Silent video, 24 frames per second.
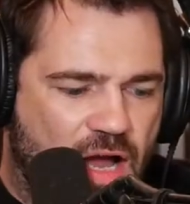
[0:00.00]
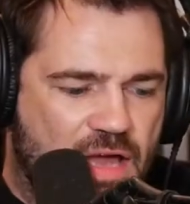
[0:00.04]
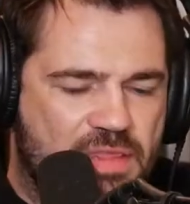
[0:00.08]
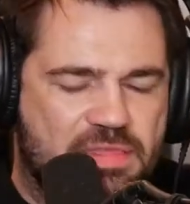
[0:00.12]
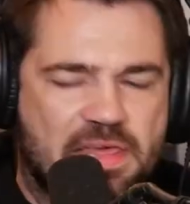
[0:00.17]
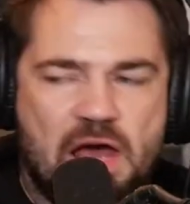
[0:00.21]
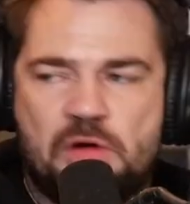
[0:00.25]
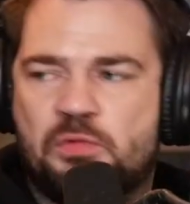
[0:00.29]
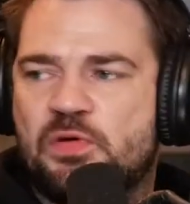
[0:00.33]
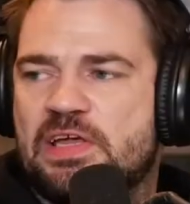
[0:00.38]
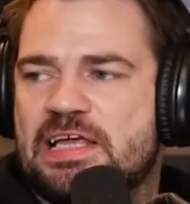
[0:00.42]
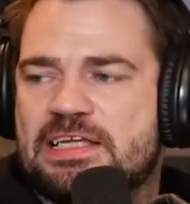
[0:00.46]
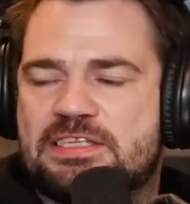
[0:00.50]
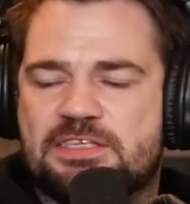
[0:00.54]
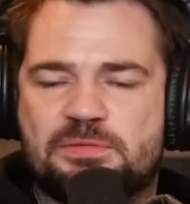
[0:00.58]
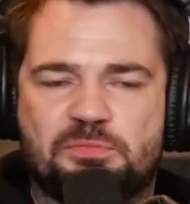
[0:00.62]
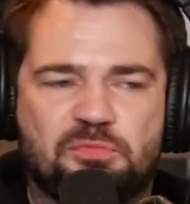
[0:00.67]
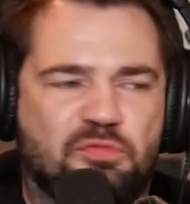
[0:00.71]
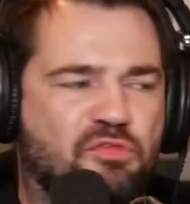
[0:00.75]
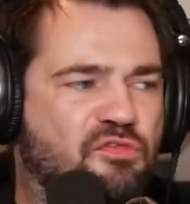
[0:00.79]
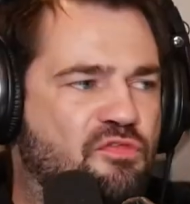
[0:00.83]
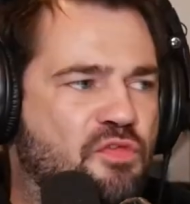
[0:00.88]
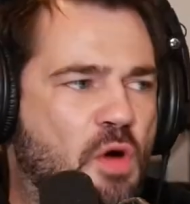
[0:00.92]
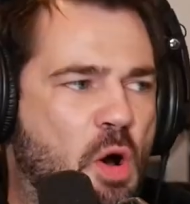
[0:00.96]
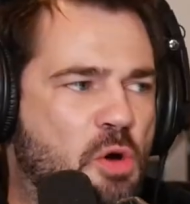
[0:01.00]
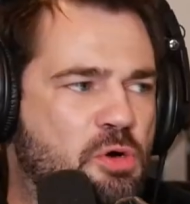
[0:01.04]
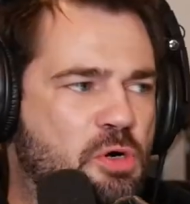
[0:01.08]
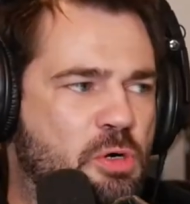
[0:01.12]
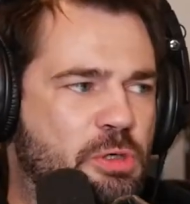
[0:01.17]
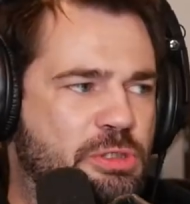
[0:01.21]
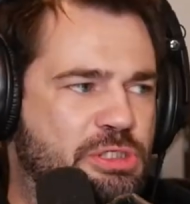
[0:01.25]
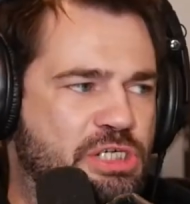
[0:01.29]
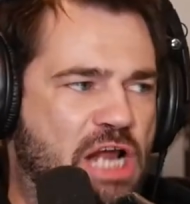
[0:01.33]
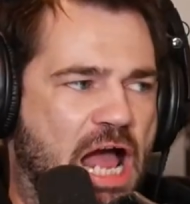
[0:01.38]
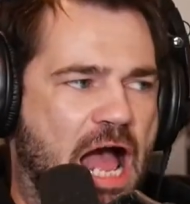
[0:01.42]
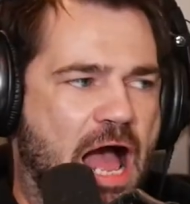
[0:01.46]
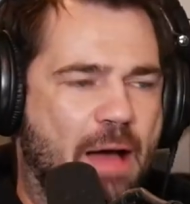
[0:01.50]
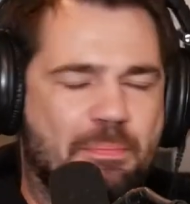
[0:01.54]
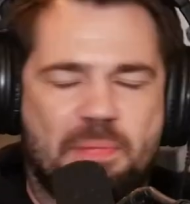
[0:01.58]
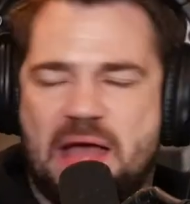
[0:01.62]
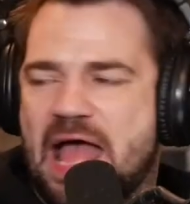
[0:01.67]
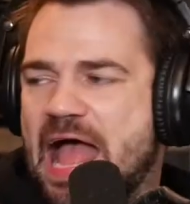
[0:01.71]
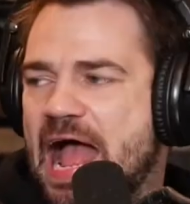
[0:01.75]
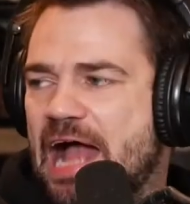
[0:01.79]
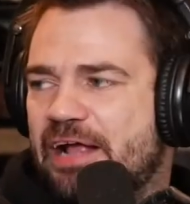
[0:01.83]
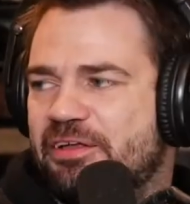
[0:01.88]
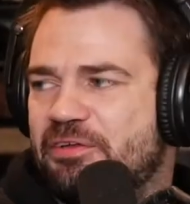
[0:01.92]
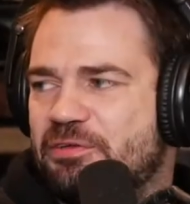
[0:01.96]
then we get some Photoshop
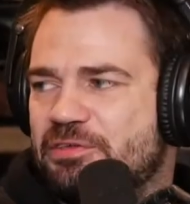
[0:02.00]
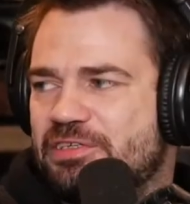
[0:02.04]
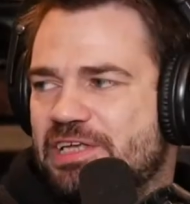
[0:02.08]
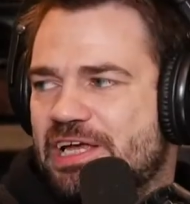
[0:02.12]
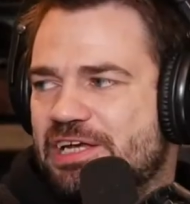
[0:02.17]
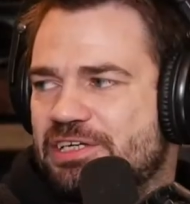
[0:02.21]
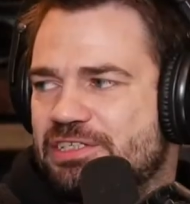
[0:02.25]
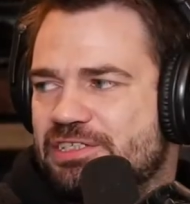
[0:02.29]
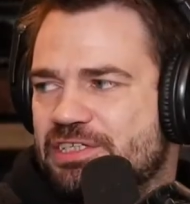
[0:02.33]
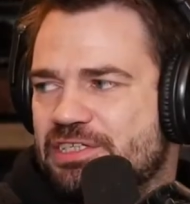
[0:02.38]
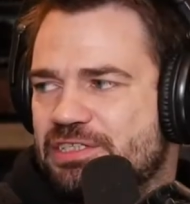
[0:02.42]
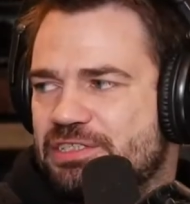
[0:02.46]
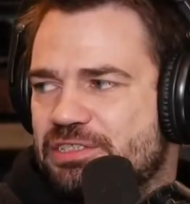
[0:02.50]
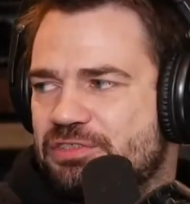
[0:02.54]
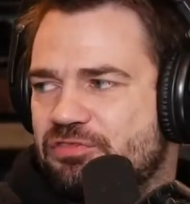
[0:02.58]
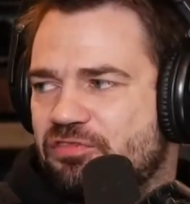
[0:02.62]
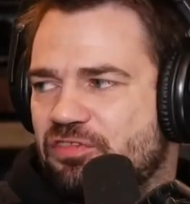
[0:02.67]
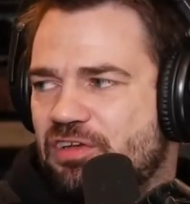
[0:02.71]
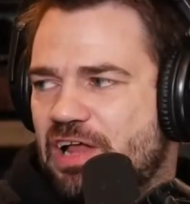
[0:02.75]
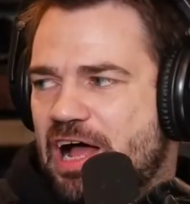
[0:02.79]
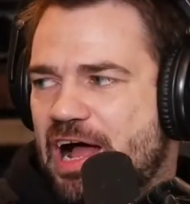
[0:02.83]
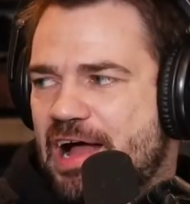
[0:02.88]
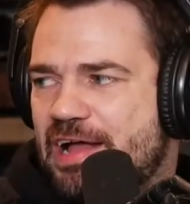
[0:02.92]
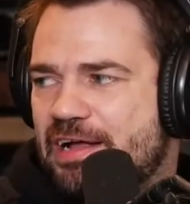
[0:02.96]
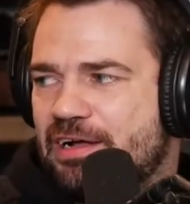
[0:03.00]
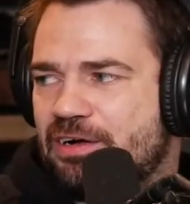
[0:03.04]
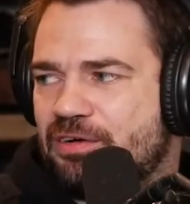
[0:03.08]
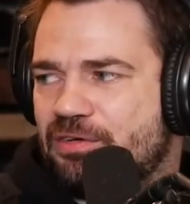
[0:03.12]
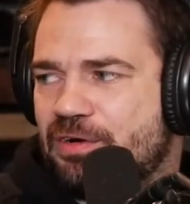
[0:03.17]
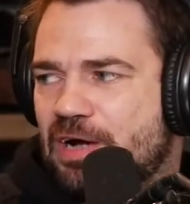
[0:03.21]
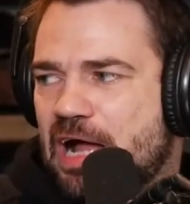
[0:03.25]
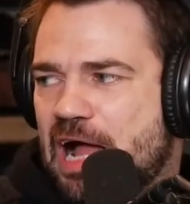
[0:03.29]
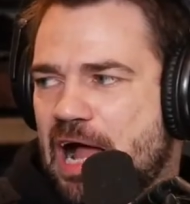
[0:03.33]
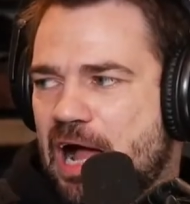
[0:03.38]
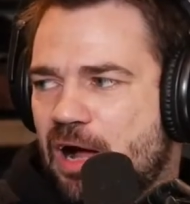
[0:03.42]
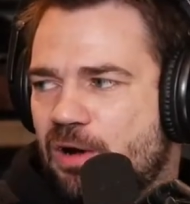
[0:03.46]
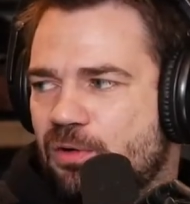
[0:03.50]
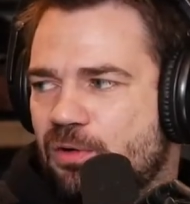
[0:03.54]
accusations flying around.